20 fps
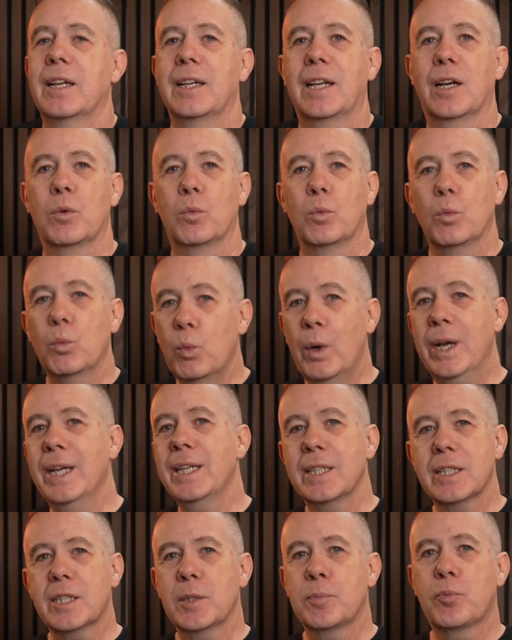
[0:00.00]
Now, where
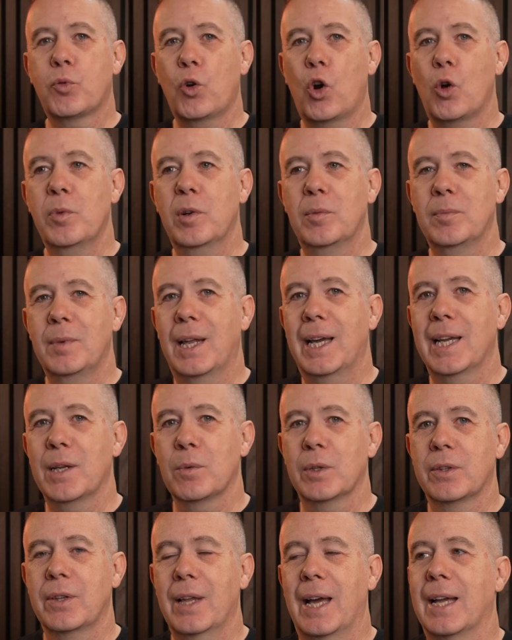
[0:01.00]
does the problem lie
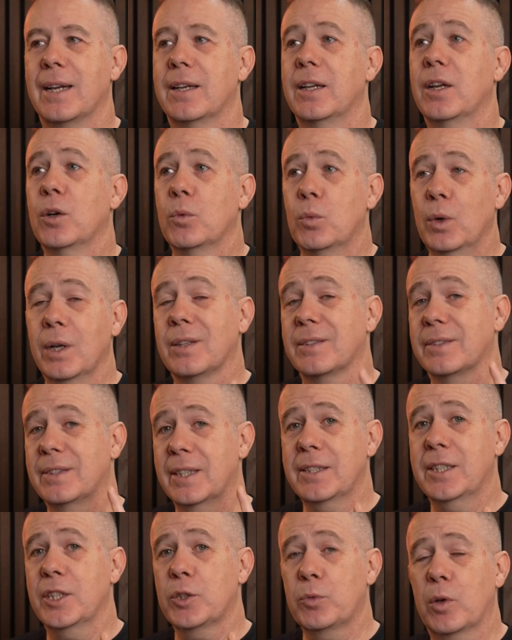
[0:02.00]
with that? Well,
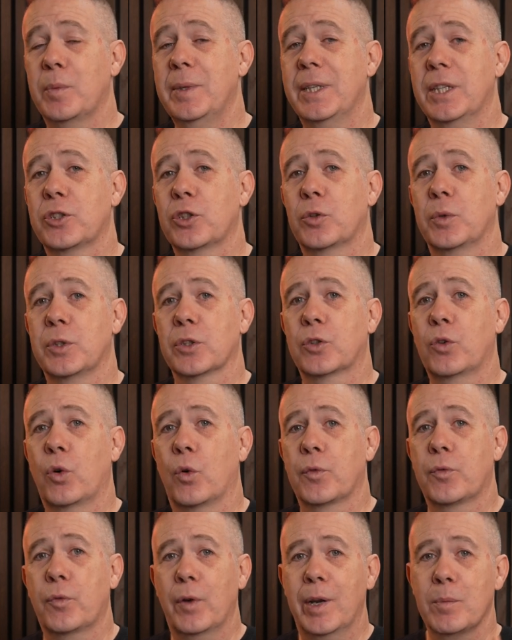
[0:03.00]
this is where we need to go into
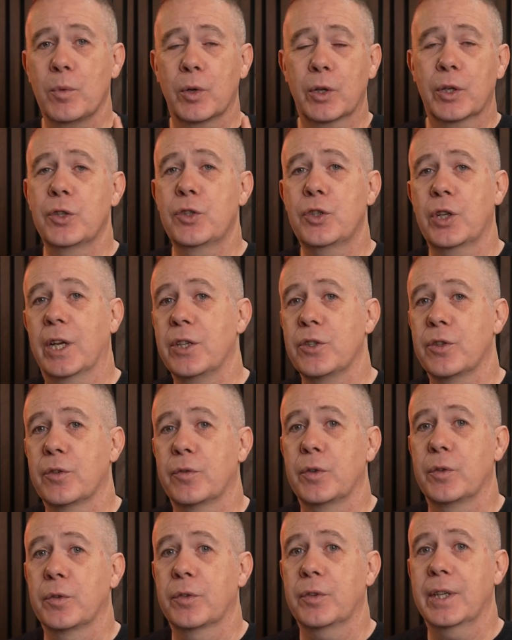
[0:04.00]
Core Framework and change a
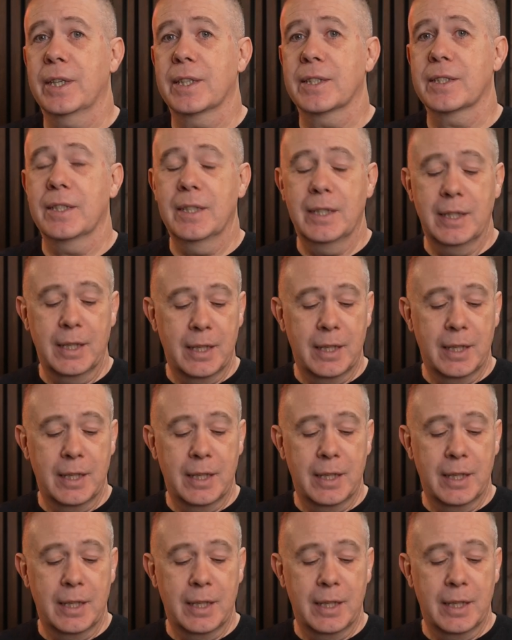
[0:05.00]
few things.